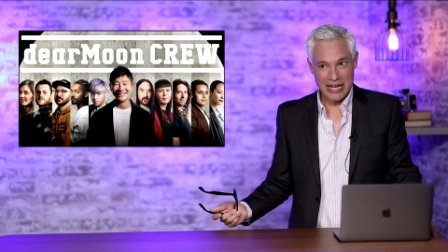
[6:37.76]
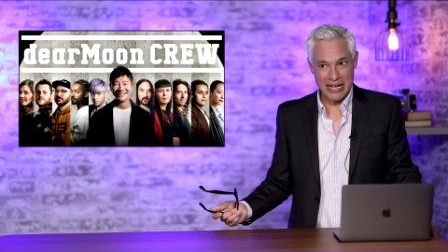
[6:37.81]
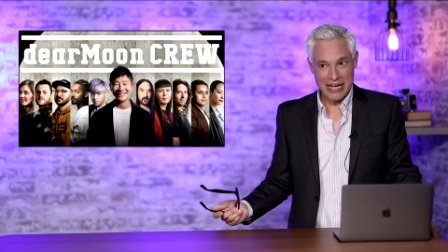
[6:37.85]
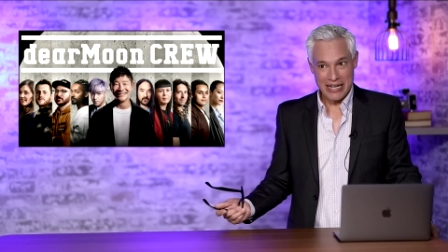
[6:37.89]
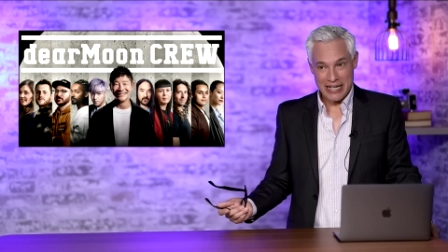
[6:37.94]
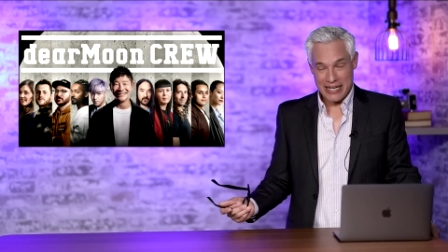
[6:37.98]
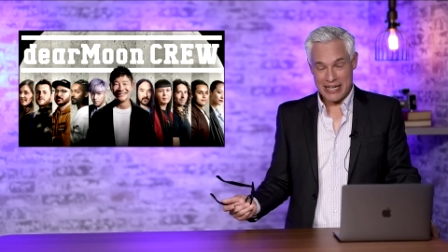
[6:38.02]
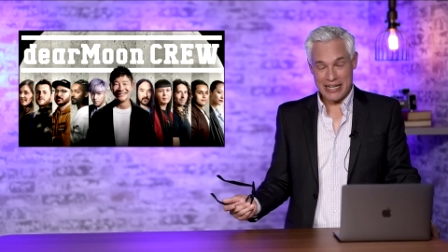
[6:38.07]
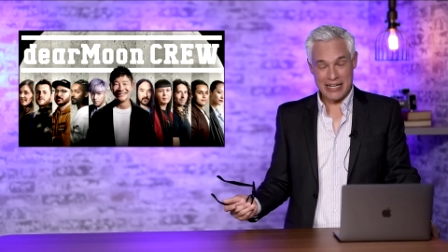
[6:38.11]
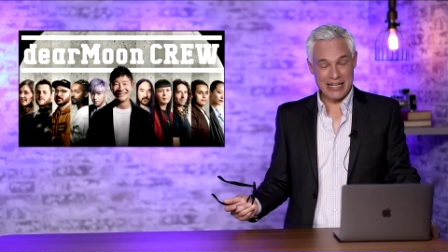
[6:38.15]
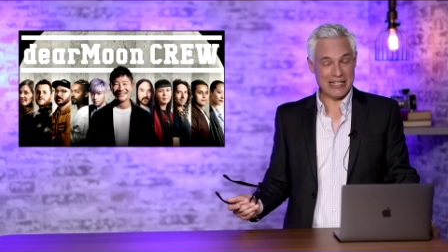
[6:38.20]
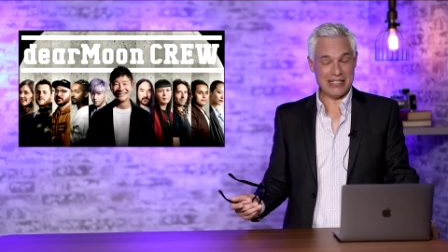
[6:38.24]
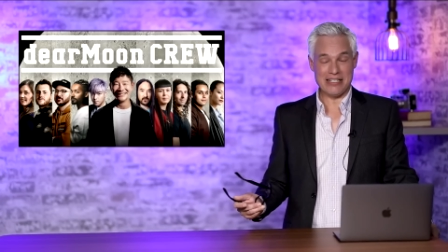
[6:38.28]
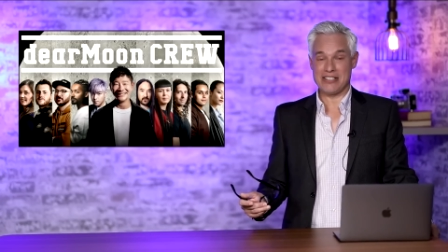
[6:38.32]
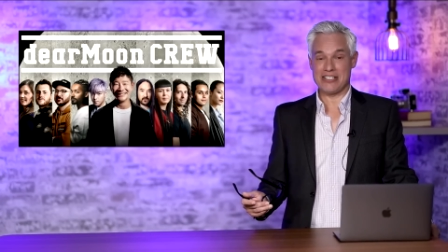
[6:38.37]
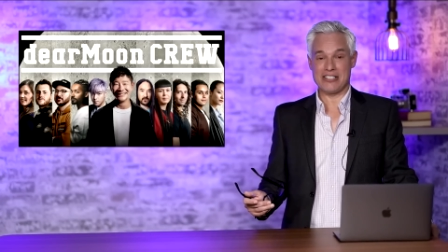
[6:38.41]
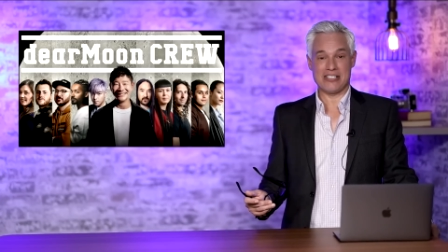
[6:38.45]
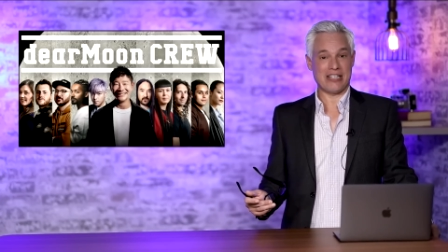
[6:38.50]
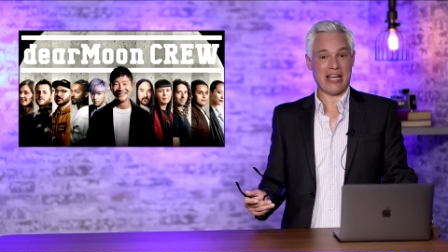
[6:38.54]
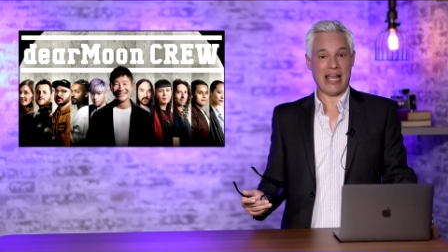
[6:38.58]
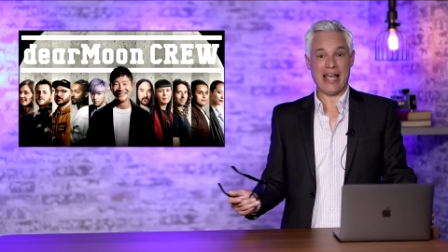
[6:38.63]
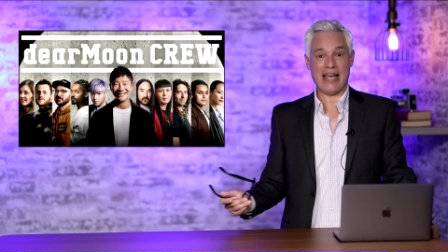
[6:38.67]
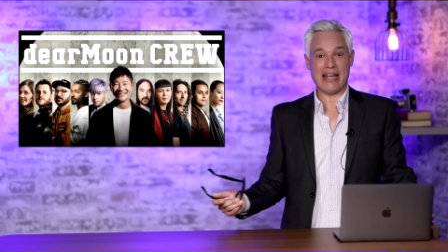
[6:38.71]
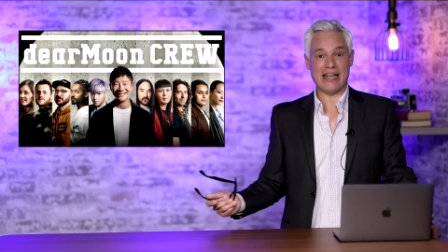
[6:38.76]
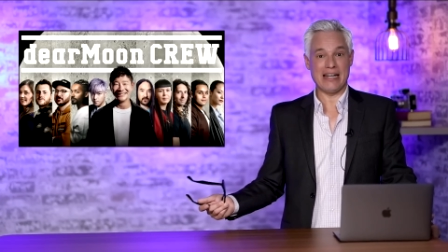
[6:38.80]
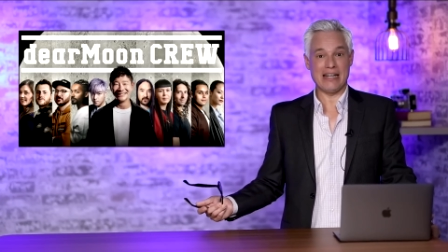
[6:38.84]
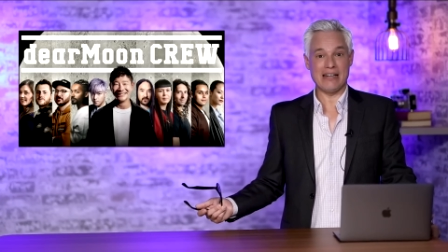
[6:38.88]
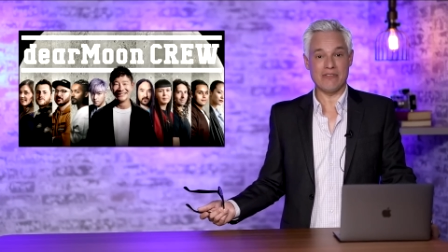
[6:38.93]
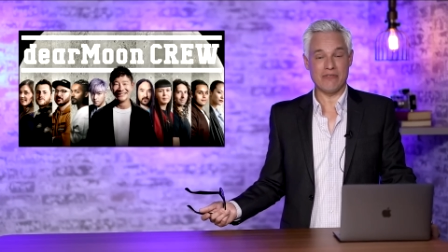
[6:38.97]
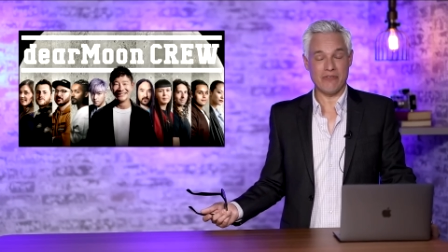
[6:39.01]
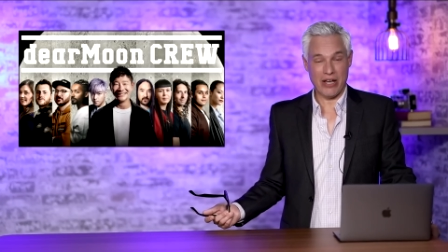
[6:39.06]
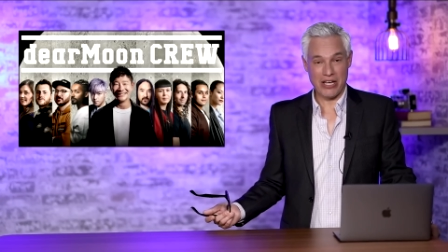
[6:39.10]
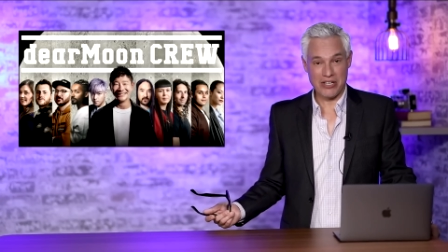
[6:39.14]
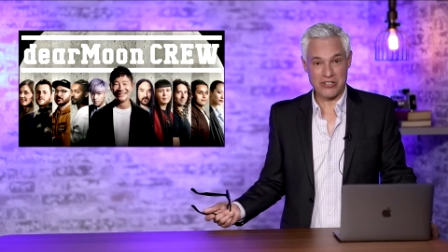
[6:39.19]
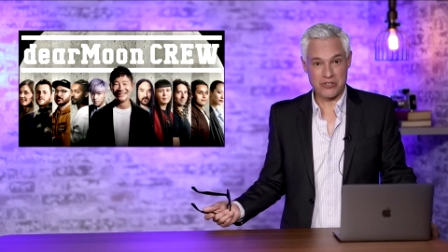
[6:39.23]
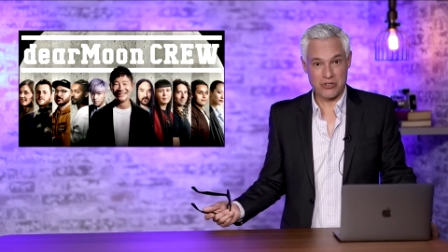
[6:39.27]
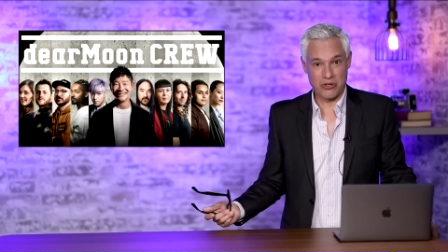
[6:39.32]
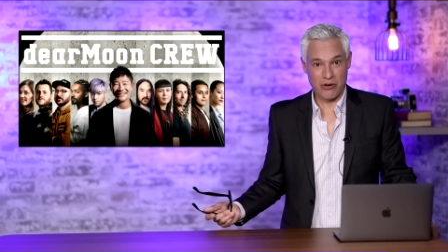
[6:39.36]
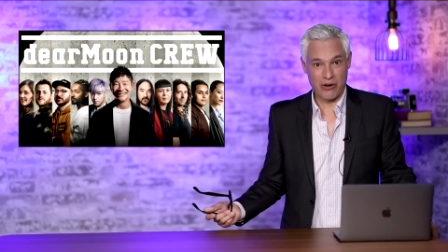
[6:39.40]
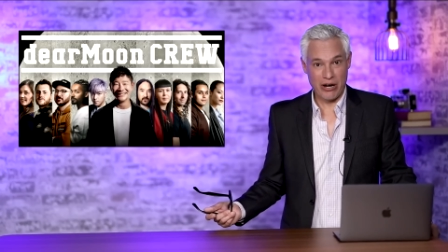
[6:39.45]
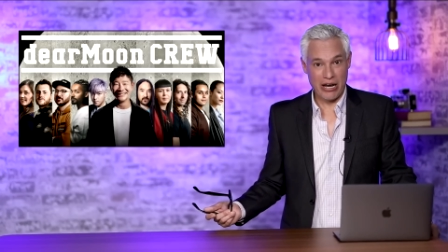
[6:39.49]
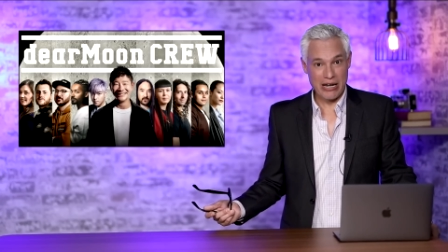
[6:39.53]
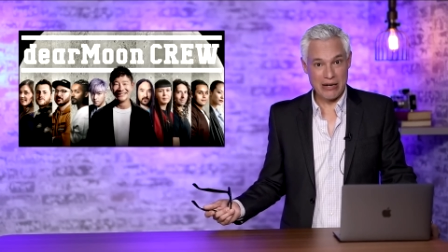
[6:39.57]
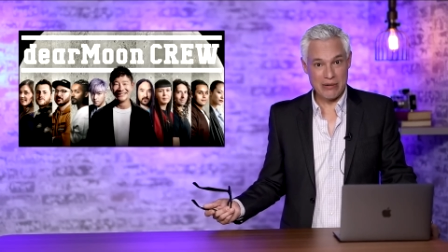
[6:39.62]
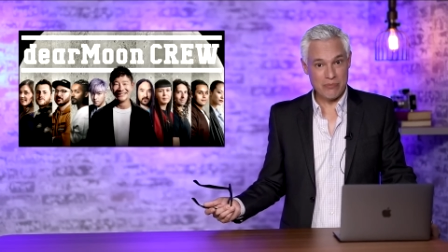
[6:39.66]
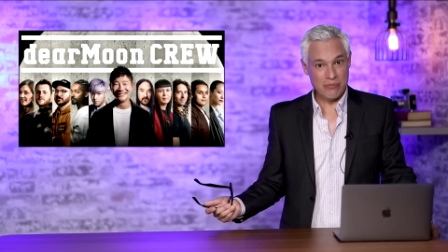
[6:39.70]
He is an investor
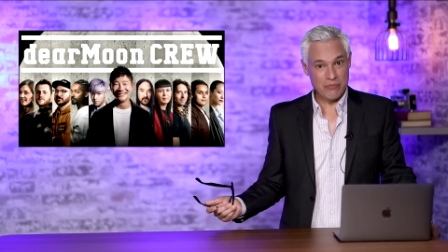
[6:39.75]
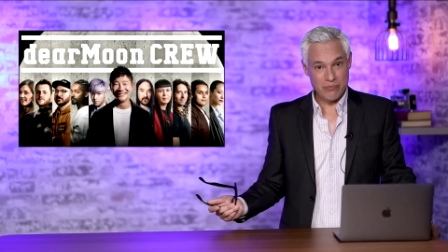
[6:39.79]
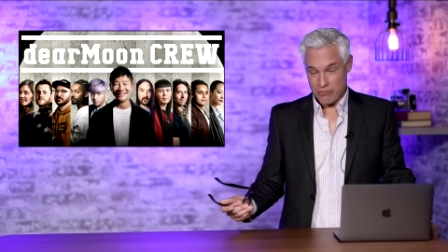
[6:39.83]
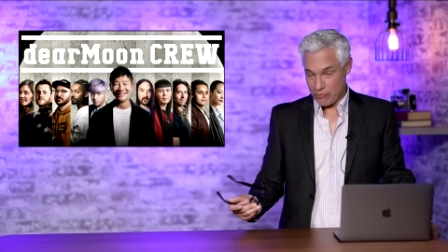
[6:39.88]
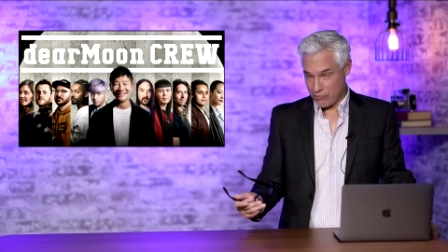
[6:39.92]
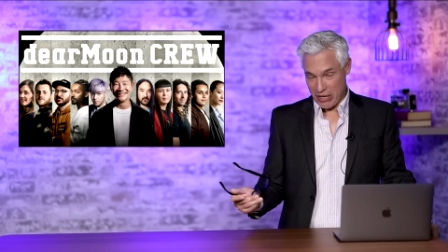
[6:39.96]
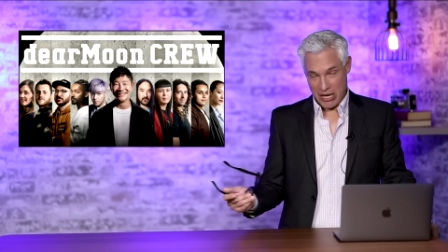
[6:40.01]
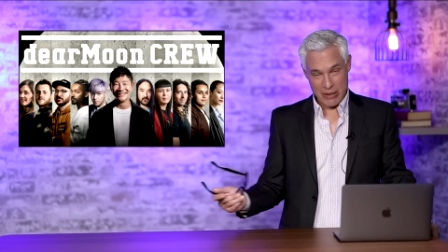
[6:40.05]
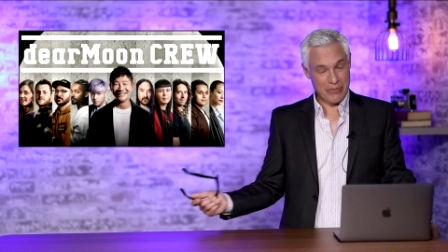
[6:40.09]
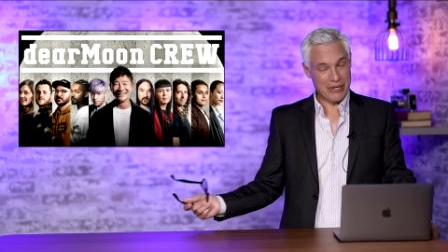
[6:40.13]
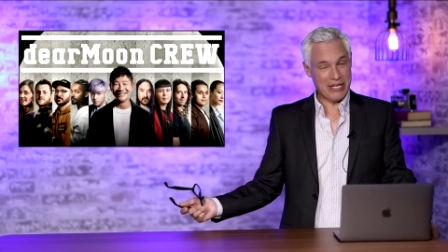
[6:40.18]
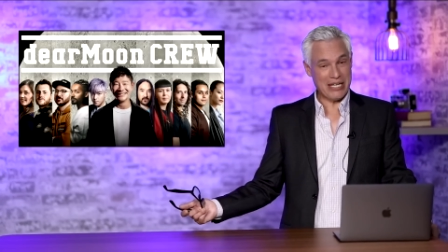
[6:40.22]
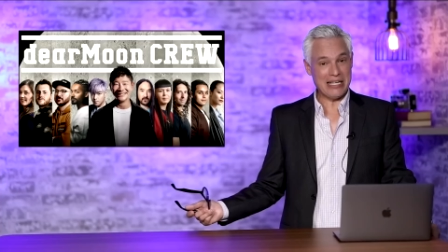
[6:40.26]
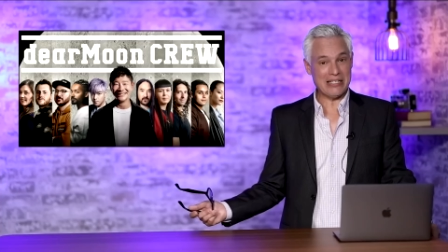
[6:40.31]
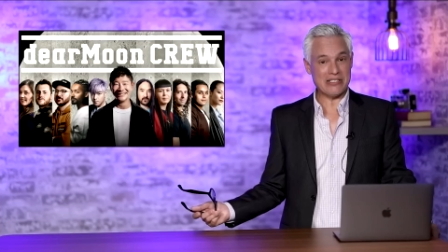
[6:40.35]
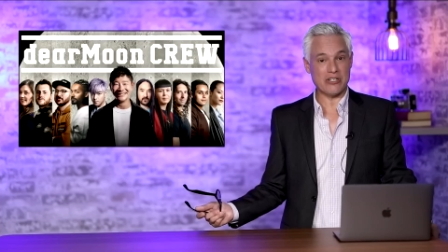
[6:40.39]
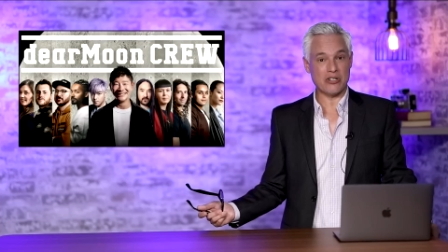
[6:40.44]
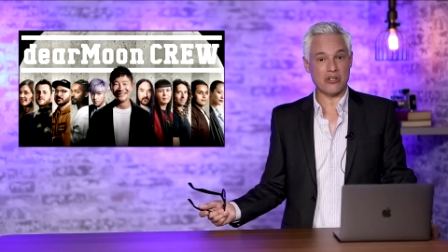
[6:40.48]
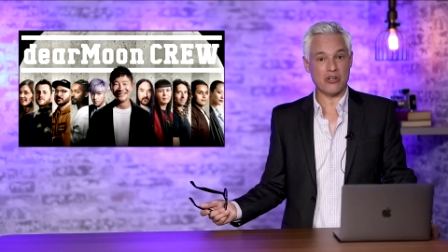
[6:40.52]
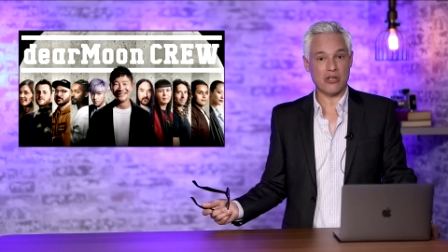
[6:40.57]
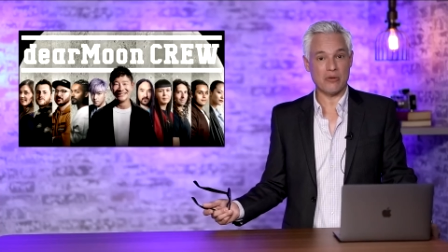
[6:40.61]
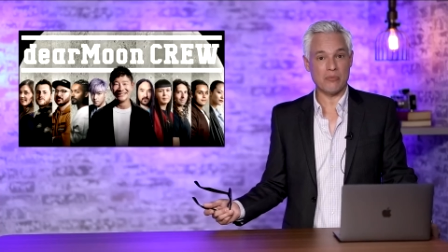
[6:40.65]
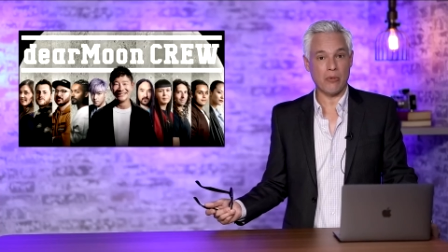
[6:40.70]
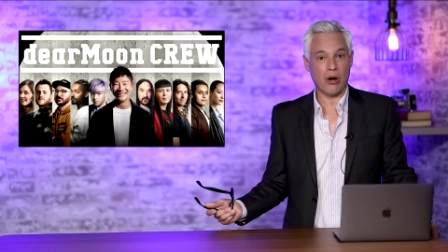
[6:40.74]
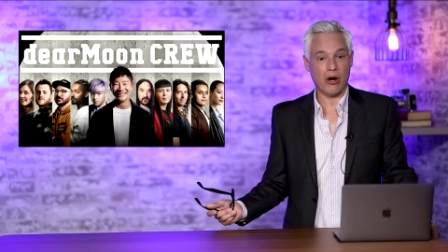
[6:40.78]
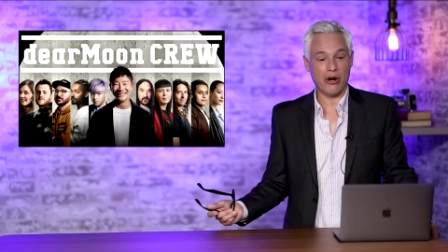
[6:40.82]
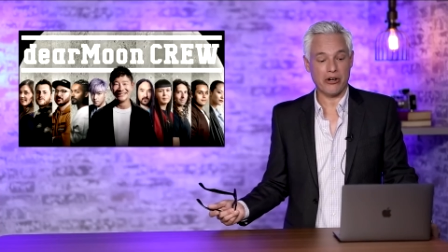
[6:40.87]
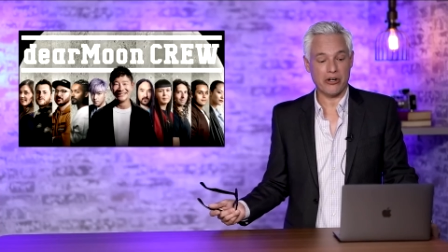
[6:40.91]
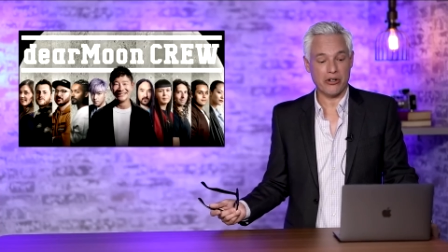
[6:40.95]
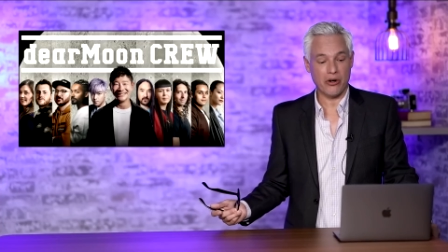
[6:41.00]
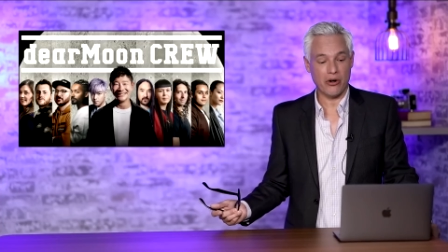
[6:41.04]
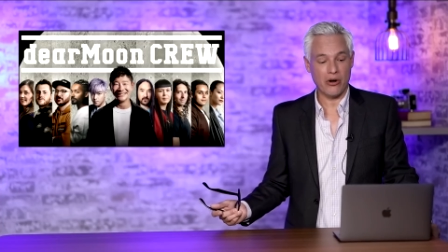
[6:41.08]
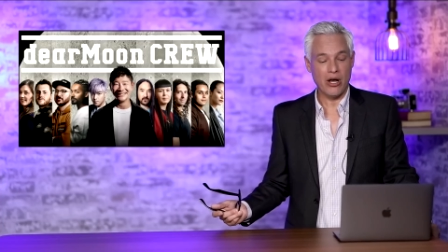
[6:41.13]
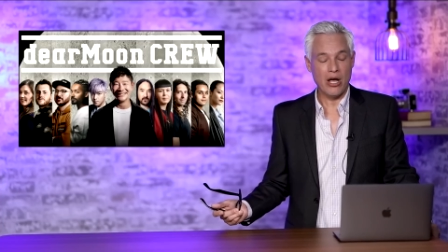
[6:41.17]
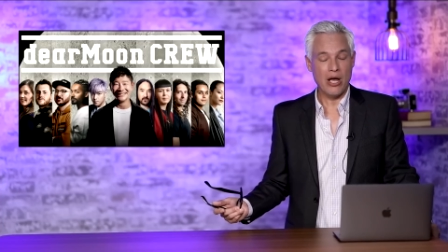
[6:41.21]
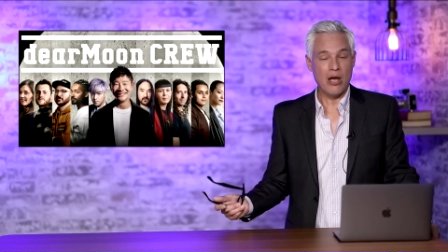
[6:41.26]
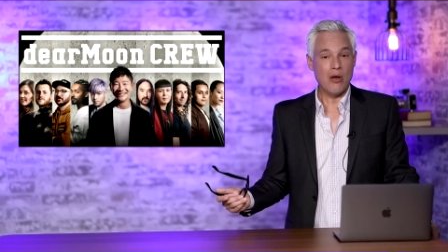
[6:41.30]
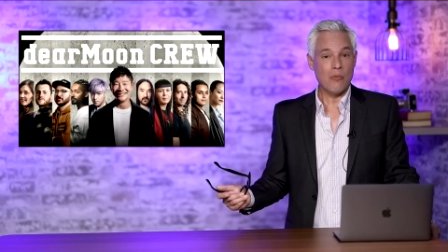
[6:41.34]
and maybe he's a good marketer,